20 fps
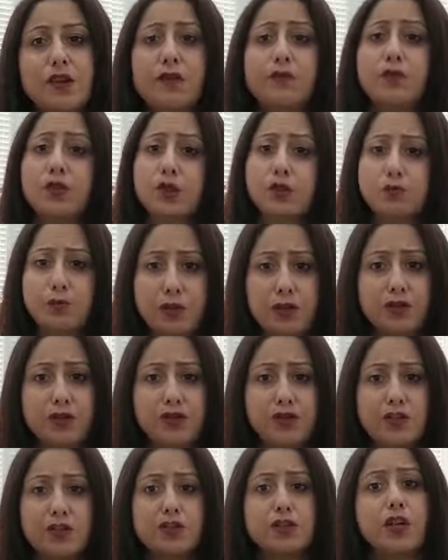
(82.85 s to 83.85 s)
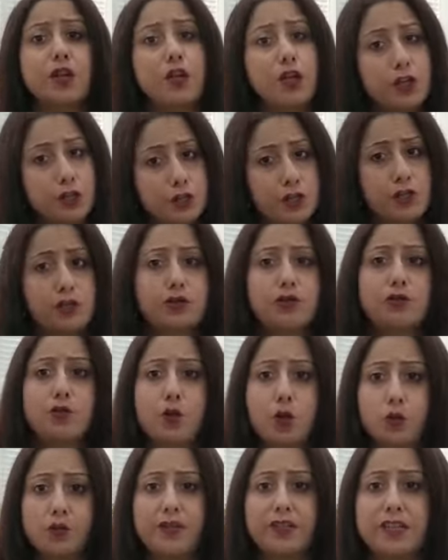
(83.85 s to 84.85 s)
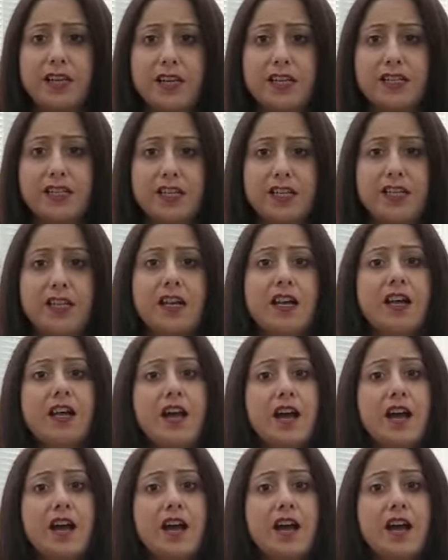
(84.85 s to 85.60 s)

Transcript: of the sponsors due to COVID-19,